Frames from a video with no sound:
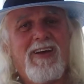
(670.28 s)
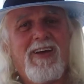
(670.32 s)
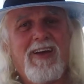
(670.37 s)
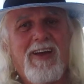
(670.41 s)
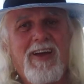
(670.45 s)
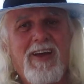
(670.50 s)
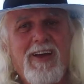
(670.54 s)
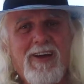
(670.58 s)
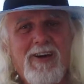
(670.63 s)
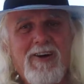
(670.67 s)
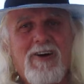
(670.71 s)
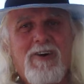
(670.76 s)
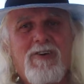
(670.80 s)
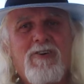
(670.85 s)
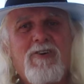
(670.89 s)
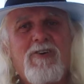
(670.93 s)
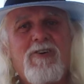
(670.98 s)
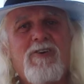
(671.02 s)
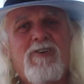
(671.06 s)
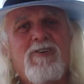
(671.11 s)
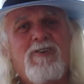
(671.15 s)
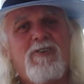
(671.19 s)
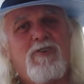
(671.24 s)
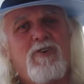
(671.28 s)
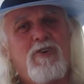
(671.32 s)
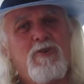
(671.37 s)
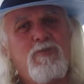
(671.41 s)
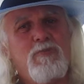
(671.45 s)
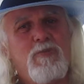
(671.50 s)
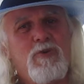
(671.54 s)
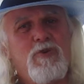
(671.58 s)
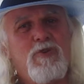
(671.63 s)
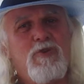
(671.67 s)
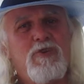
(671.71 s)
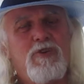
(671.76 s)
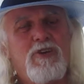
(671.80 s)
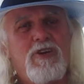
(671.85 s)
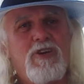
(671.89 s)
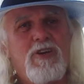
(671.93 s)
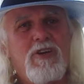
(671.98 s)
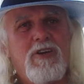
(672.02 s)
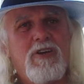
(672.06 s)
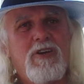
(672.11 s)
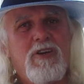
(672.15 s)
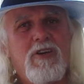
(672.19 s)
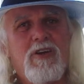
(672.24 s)
our
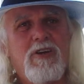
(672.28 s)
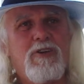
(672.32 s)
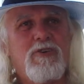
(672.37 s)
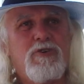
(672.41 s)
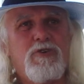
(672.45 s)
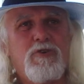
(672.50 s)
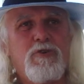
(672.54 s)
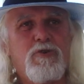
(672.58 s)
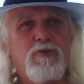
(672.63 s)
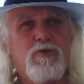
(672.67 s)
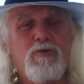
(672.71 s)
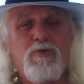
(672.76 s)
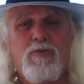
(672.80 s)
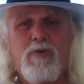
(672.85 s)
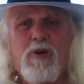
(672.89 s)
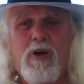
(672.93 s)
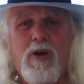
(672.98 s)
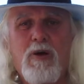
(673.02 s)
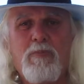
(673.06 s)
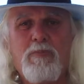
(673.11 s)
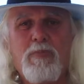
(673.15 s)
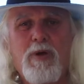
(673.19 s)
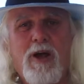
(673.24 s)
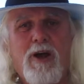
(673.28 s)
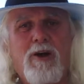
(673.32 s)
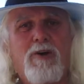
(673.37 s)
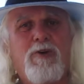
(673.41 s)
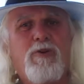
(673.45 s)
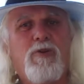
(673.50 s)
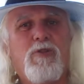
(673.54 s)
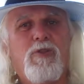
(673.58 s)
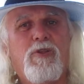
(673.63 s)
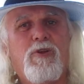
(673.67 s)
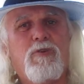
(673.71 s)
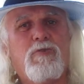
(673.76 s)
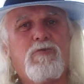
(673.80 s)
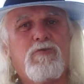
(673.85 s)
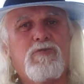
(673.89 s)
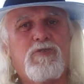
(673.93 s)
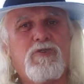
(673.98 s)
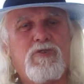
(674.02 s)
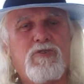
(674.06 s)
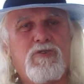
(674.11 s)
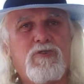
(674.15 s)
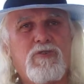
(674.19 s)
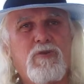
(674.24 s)
community into a parallel
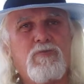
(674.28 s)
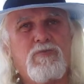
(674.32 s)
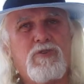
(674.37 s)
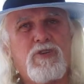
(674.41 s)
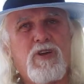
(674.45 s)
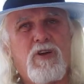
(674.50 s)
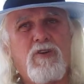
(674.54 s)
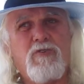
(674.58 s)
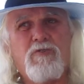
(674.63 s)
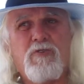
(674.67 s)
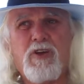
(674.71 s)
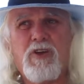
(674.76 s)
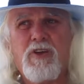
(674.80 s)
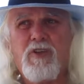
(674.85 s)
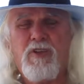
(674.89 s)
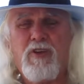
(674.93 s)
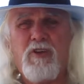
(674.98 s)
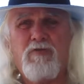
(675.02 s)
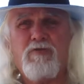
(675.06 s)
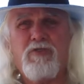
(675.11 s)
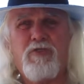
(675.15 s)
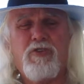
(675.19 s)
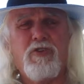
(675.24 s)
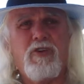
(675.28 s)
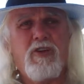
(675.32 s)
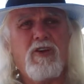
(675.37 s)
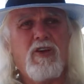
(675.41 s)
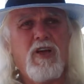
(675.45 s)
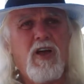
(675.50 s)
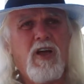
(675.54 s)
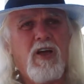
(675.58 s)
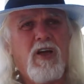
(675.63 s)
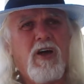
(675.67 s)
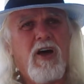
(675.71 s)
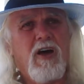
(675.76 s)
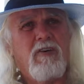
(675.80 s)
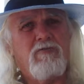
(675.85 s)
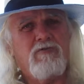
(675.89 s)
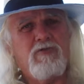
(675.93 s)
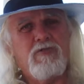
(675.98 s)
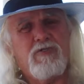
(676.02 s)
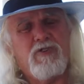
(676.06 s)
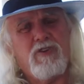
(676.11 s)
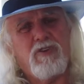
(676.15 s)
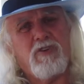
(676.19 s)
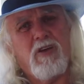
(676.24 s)
system. So if the
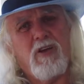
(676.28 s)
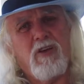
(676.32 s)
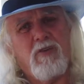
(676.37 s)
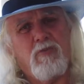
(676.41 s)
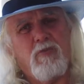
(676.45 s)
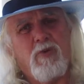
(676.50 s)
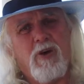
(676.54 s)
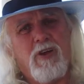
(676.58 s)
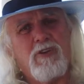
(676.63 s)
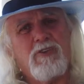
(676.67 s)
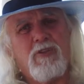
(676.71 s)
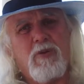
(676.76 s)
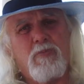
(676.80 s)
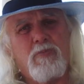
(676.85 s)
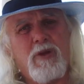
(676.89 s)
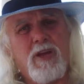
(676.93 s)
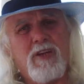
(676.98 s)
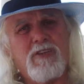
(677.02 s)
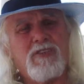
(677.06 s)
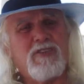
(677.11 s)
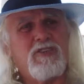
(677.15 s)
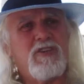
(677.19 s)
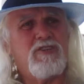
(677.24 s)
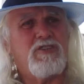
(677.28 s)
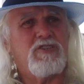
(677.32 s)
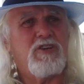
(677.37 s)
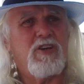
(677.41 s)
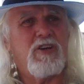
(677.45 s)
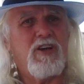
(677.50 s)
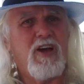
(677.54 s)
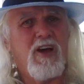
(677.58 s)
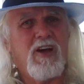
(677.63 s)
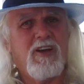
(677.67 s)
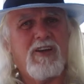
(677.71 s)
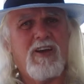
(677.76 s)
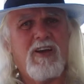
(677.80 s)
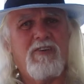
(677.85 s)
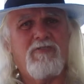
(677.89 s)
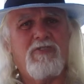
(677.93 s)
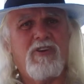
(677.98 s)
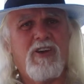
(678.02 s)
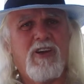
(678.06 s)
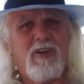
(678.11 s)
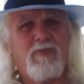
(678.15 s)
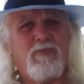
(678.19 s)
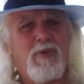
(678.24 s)
other one, the bank says you can't have
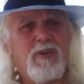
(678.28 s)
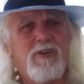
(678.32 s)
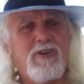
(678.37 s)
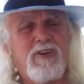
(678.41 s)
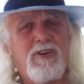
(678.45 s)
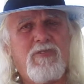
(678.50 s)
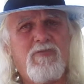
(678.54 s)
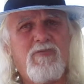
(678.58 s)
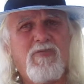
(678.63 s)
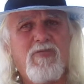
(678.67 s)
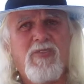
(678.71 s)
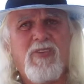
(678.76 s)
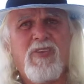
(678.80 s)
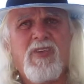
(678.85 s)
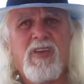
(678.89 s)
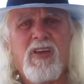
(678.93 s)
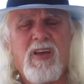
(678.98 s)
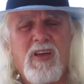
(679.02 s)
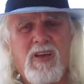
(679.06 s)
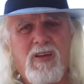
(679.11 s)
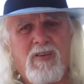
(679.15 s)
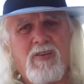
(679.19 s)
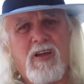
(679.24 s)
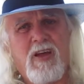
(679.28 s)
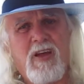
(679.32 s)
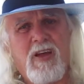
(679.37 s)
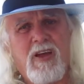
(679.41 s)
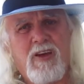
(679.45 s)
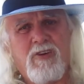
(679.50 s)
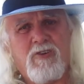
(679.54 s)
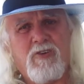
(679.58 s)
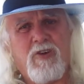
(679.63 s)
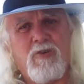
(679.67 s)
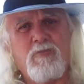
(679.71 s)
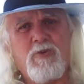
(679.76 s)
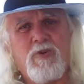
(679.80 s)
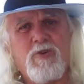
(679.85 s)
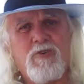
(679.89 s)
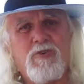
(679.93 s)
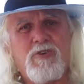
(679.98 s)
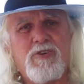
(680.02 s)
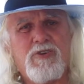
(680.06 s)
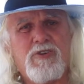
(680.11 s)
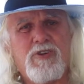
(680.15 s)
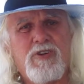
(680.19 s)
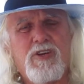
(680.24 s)
any money, our
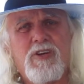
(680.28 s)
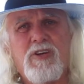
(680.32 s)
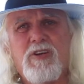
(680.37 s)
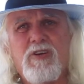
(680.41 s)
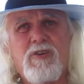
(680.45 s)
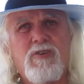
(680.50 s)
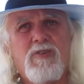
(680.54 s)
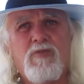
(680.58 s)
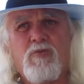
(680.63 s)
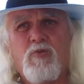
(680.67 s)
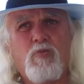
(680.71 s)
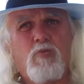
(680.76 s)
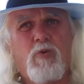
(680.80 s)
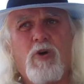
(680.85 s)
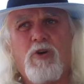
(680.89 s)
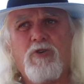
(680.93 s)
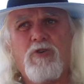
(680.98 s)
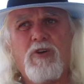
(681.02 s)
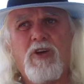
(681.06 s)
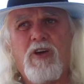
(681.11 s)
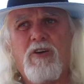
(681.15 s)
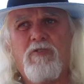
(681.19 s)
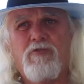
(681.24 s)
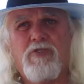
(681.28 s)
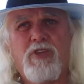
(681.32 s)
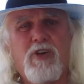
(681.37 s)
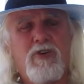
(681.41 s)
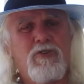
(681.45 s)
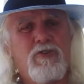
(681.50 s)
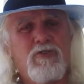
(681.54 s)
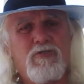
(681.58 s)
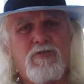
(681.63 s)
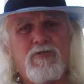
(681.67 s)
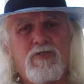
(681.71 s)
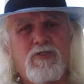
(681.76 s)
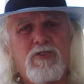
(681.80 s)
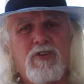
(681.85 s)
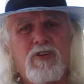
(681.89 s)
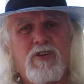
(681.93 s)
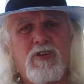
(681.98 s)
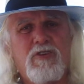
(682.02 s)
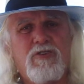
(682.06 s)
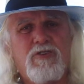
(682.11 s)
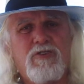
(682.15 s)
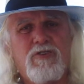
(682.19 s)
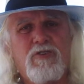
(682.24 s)
community won't have those
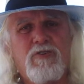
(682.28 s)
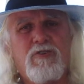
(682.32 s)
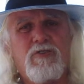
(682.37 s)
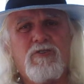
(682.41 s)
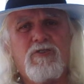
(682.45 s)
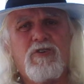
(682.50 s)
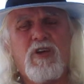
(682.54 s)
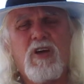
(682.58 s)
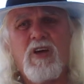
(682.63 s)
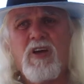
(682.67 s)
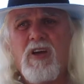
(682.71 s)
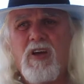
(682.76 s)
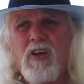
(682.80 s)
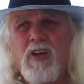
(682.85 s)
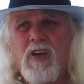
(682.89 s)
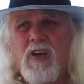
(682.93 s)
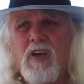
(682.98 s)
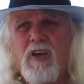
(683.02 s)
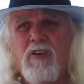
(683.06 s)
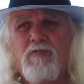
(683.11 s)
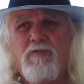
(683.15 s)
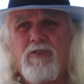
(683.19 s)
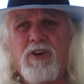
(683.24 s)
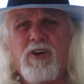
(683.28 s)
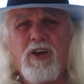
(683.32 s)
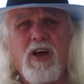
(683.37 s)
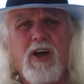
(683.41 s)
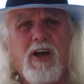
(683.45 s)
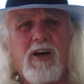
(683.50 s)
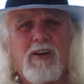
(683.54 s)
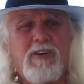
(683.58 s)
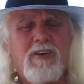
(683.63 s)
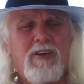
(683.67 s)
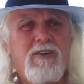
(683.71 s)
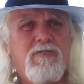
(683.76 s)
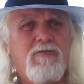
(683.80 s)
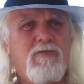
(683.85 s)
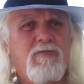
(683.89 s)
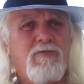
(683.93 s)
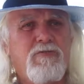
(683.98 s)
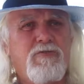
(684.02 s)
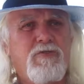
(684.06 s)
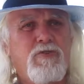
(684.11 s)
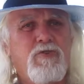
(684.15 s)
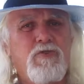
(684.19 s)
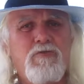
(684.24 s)
issues. If you can't get
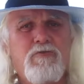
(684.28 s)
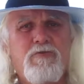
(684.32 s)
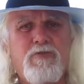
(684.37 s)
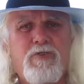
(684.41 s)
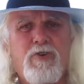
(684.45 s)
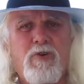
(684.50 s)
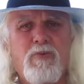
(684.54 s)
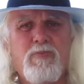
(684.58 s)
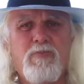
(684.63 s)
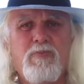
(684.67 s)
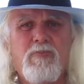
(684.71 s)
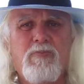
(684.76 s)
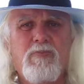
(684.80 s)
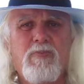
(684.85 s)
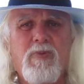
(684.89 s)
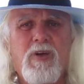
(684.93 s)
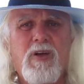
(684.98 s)
food from